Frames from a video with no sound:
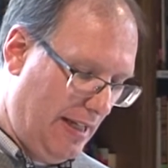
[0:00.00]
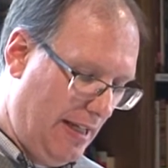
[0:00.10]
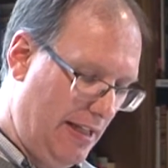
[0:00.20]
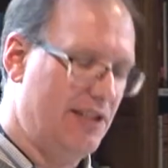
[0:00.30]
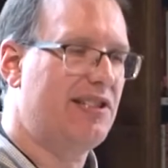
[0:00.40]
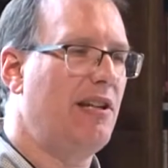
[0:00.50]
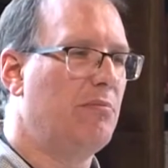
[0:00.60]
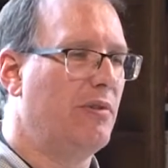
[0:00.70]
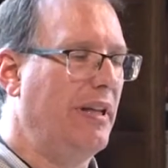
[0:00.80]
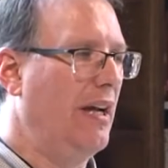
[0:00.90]
In a
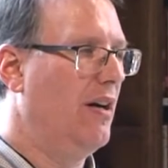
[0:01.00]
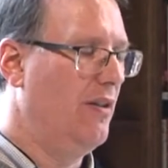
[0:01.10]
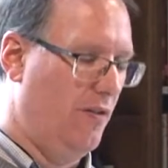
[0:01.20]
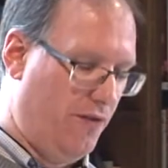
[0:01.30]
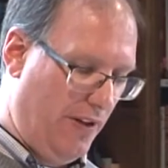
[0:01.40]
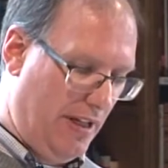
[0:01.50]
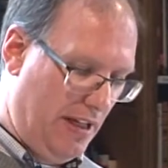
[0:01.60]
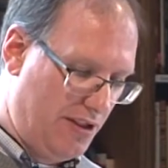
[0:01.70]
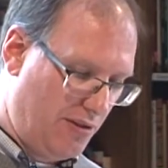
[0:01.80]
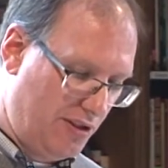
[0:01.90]
summary of
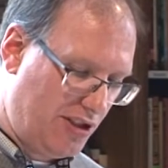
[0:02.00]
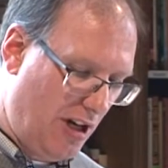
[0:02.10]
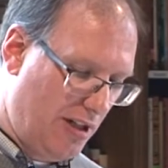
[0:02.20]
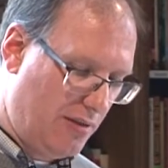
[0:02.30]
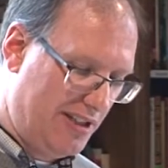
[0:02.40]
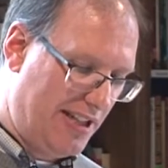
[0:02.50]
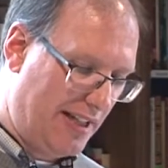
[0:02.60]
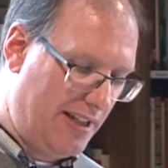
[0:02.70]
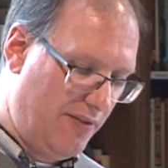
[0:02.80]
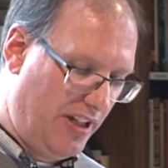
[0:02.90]
Israel's conquest
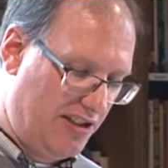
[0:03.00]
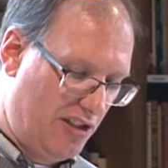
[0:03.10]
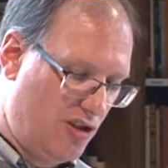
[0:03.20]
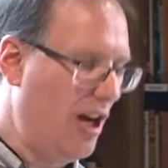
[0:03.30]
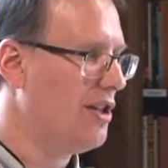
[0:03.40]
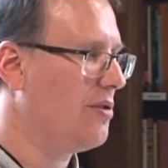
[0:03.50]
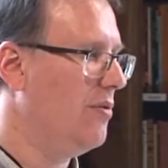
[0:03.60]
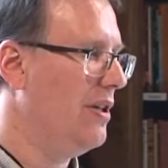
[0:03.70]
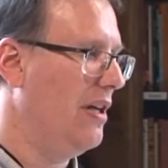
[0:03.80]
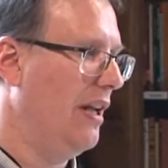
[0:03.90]
activities in
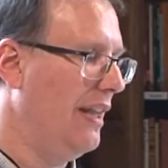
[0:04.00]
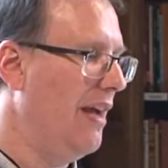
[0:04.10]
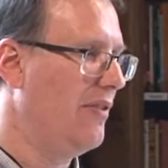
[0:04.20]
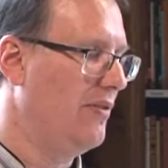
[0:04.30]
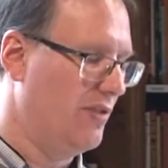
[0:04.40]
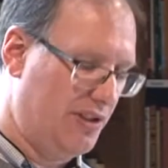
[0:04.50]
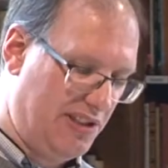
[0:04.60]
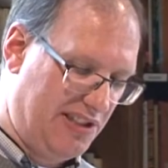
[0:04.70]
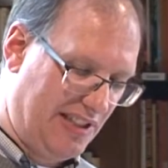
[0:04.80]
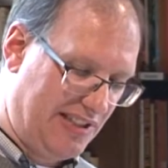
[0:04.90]
Joshua 11,
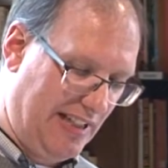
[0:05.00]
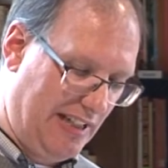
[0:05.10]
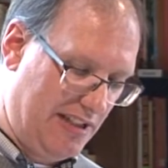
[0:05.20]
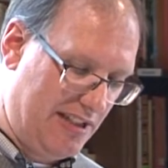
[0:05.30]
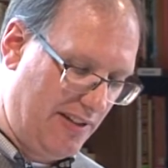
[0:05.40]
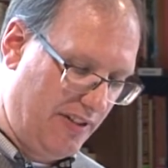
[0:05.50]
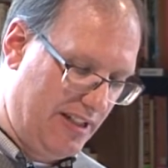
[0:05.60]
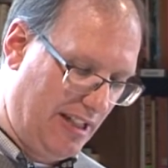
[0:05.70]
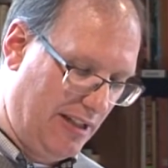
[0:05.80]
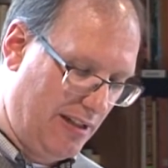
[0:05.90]
verses 16 and
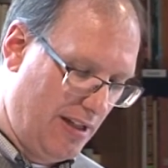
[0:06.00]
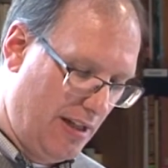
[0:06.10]
17,